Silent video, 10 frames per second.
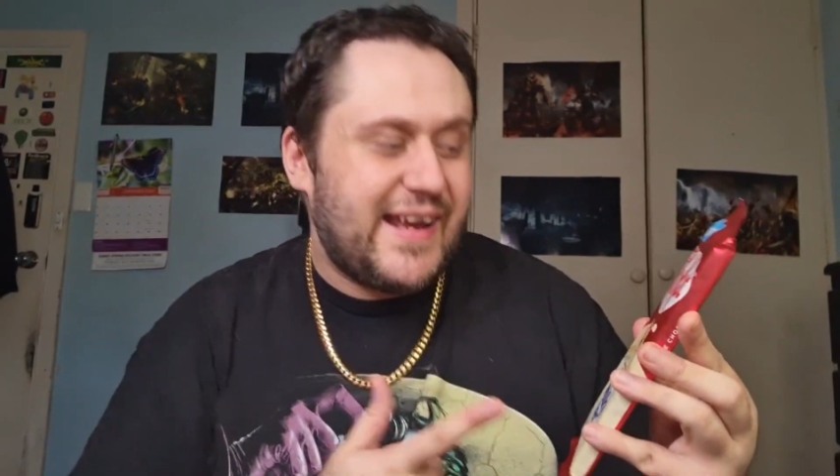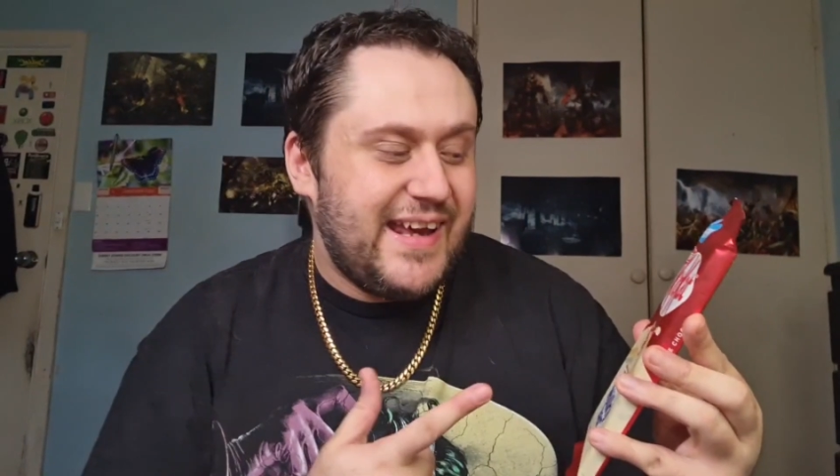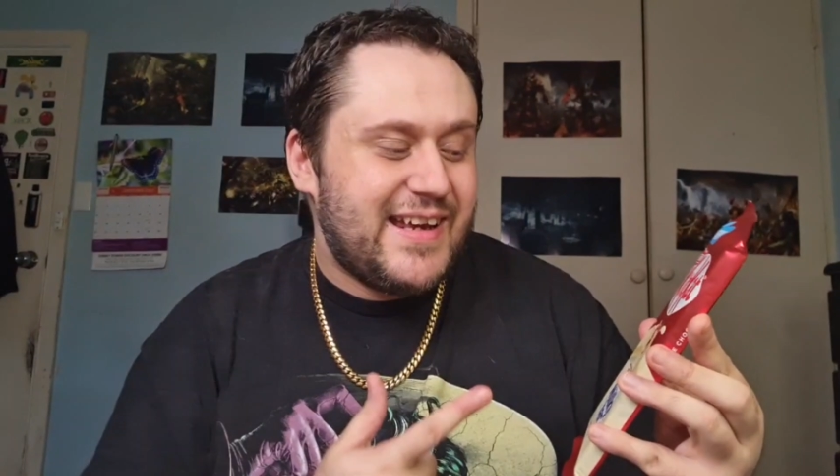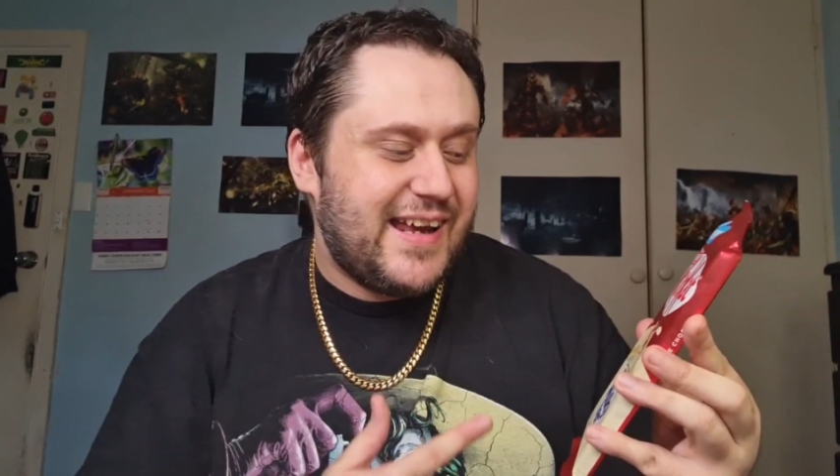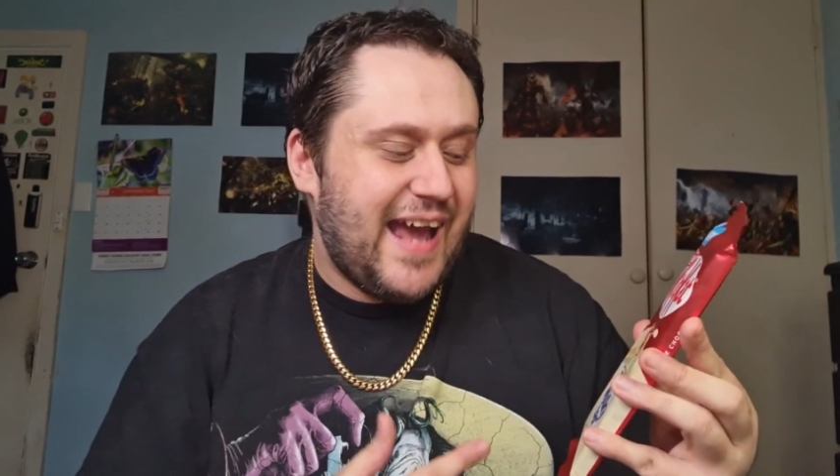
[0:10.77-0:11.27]

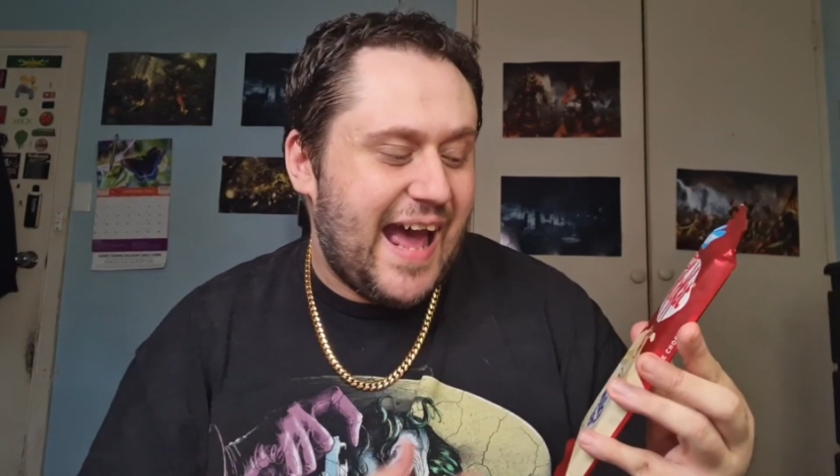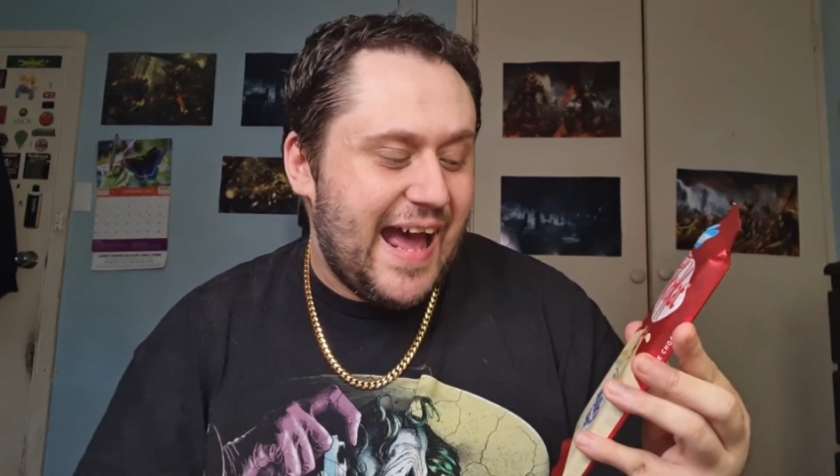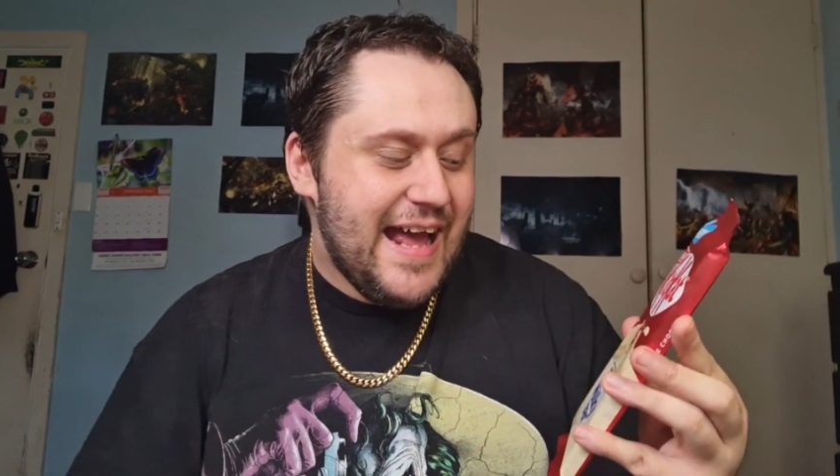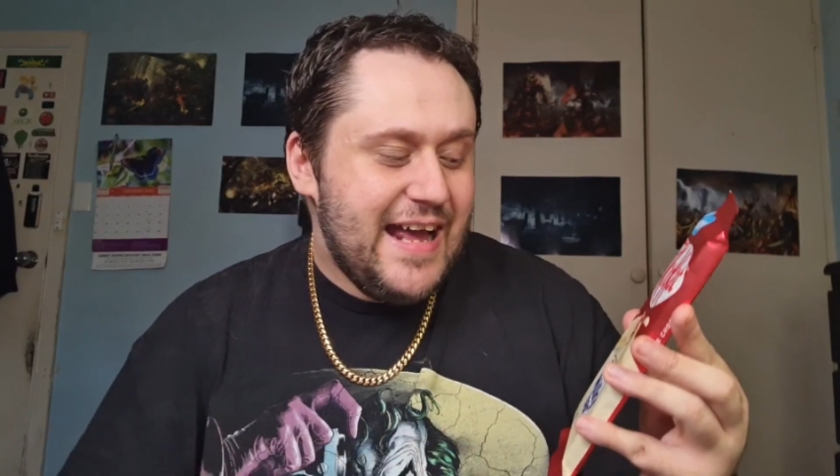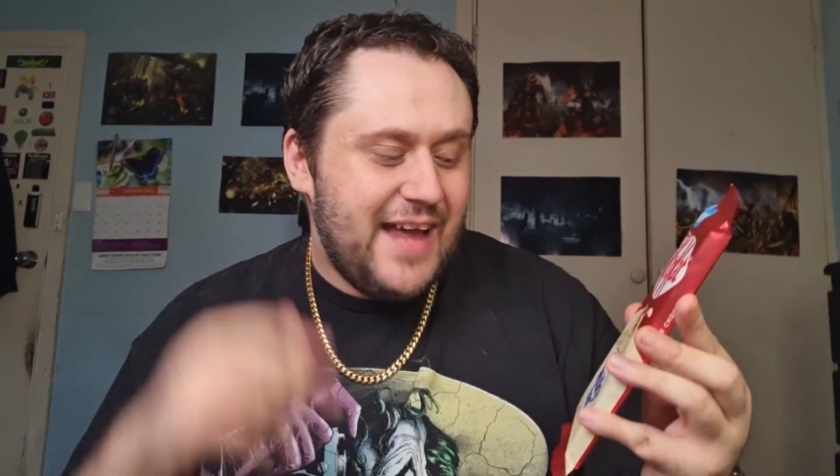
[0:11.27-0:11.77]

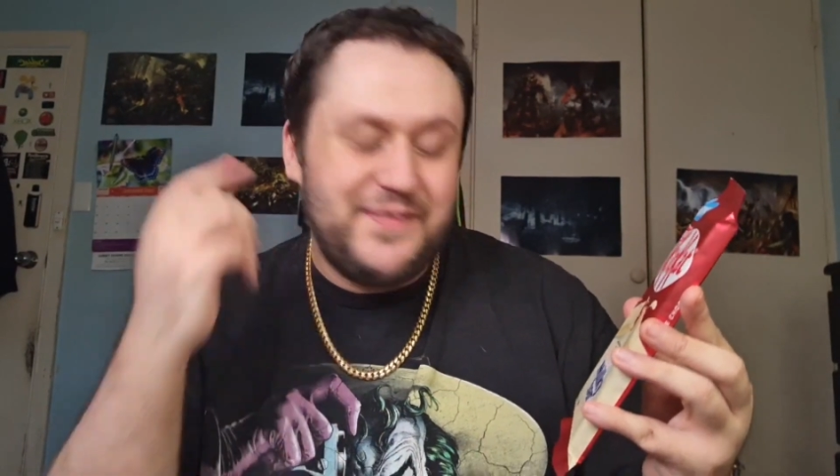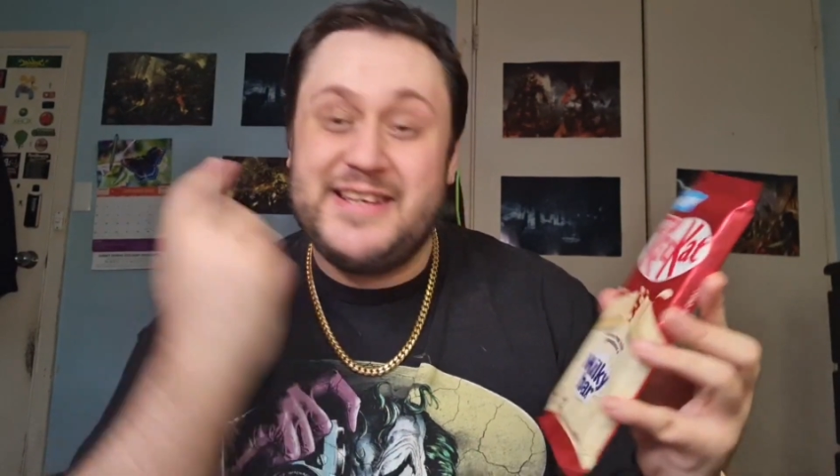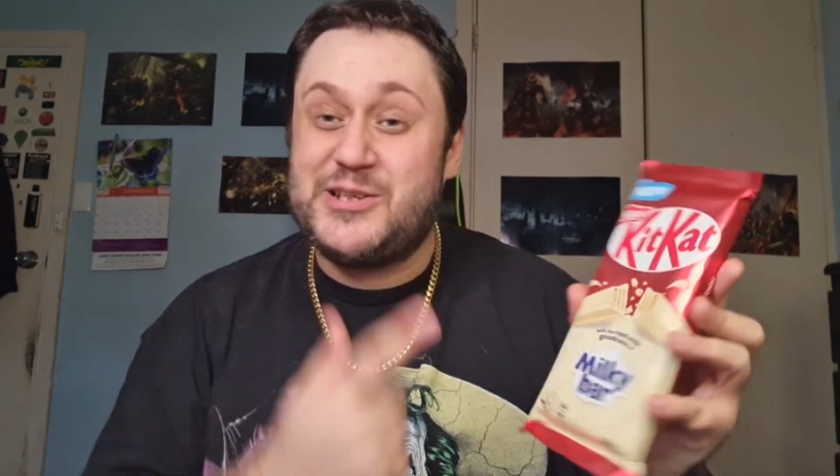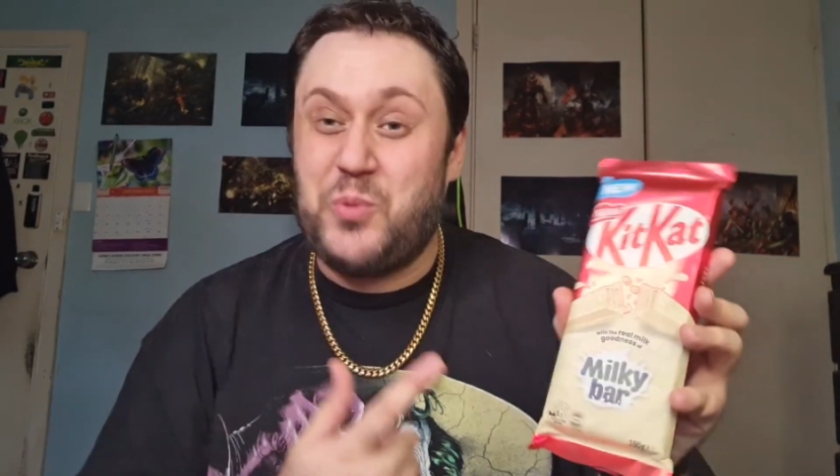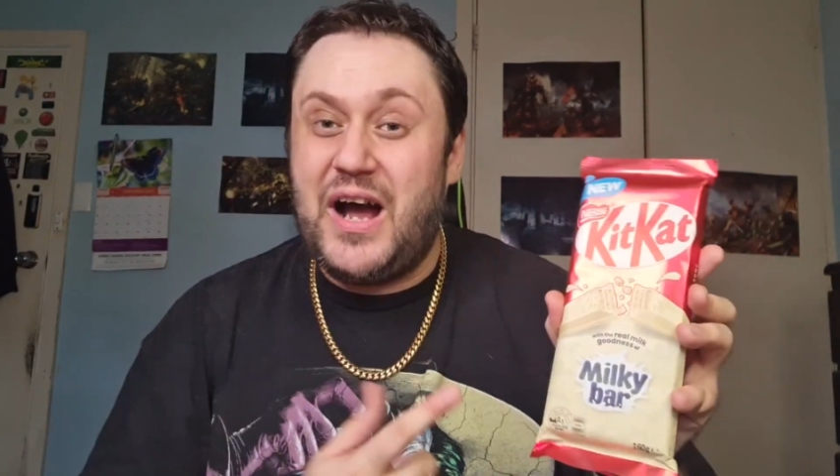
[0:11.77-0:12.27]
Kitkat, and
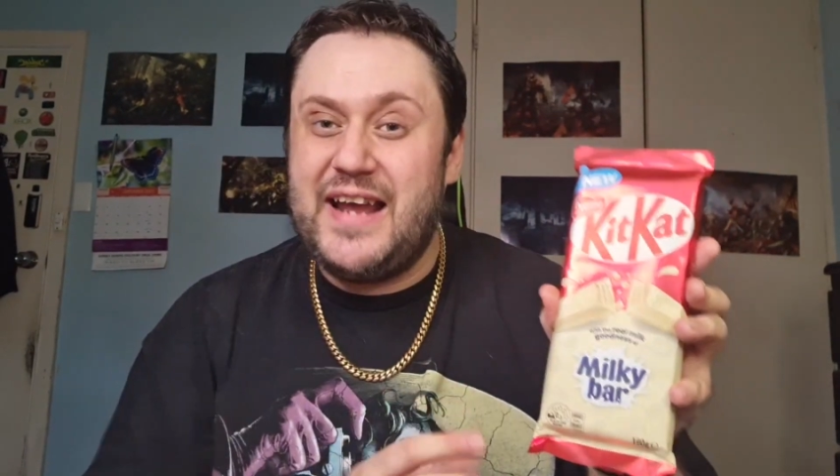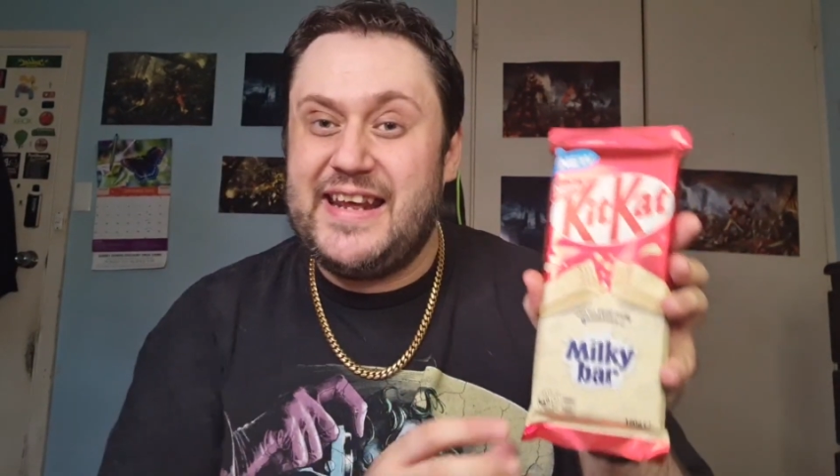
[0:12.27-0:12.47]
this one